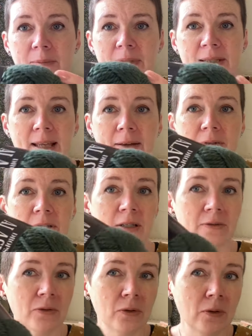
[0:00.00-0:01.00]

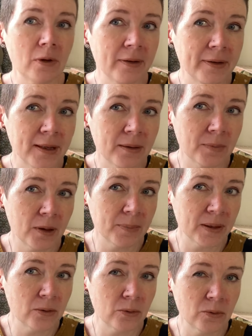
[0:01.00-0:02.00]
74. I think it might be
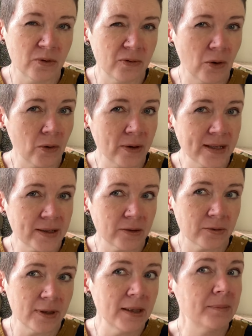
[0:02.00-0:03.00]
called Forest
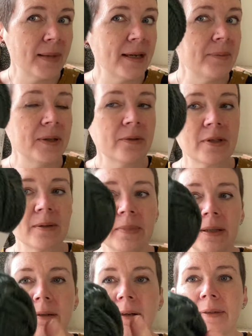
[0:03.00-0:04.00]
Green maybe, or
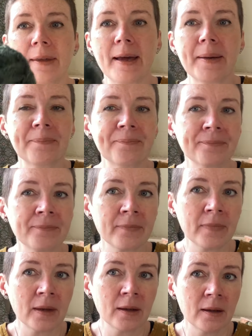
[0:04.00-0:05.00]
something like that.
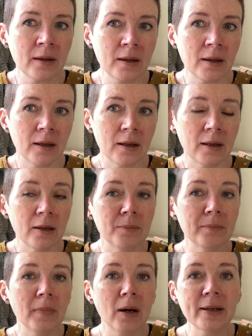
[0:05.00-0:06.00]

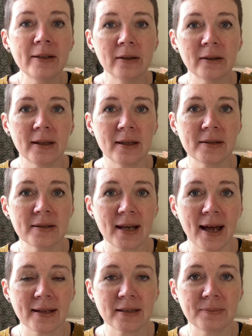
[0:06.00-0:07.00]
My youngest
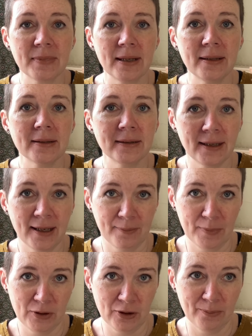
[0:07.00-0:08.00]
asked me to knit him a
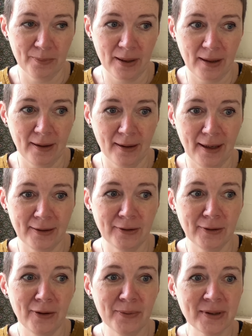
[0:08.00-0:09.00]
jumper, and you
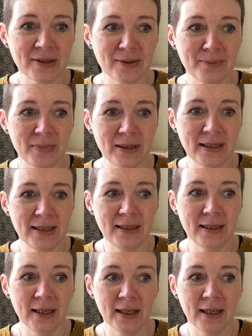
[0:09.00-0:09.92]
know when somebody